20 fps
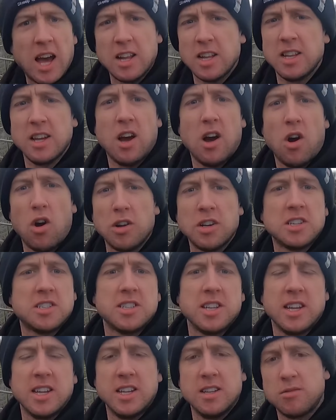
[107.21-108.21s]
I
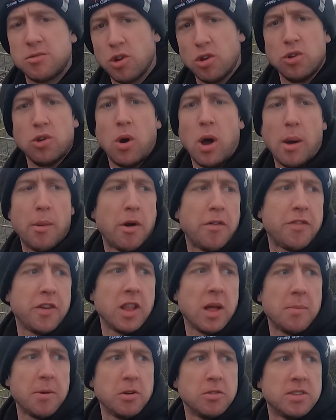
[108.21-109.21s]
honestly don't know how I
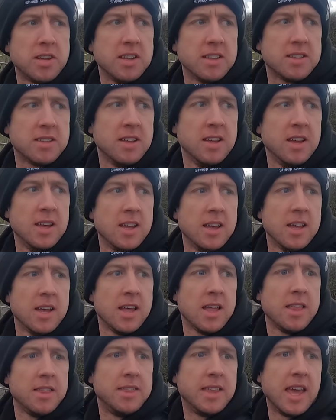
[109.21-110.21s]
feel about it.
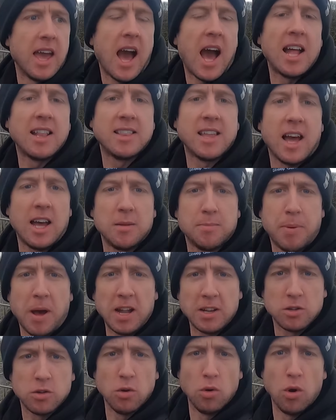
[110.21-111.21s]
They had that
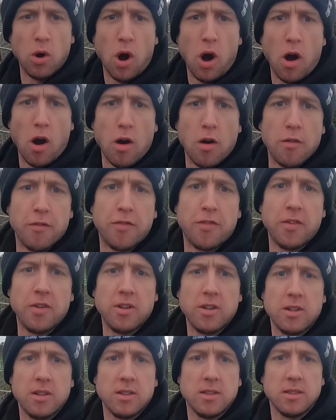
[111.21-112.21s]
bad go of
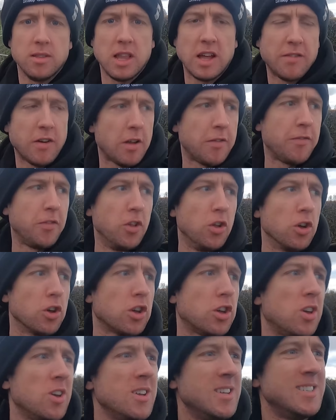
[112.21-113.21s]
liver
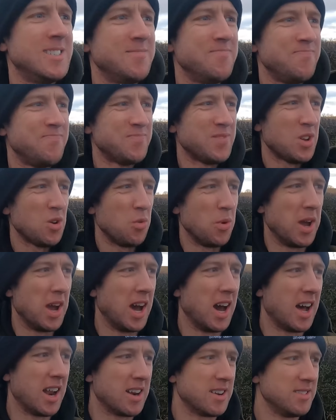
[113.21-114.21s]
Fluke
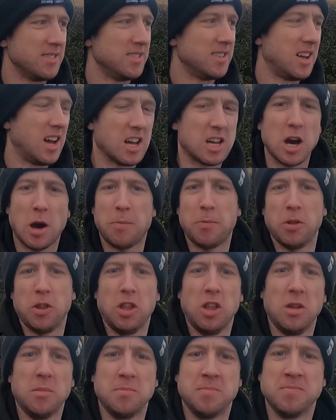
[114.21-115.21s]
where a
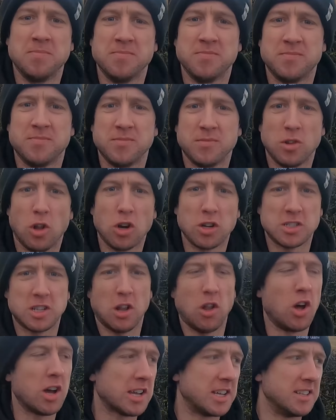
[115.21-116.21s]
couple of them lost
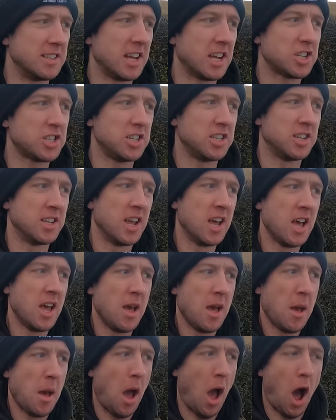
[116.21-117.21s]
a lot of condition,
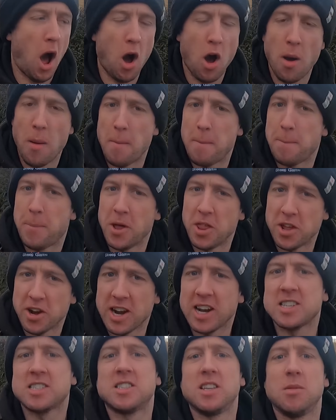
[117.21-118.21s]
but the
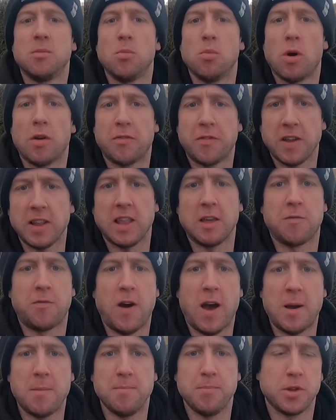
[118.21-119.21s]
rest of them were fairly
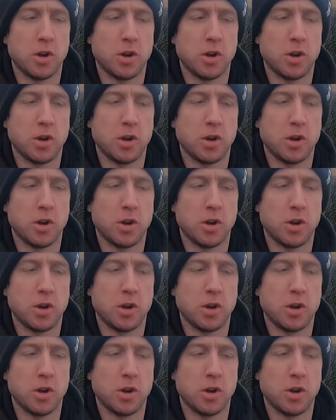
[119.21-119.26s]
fit.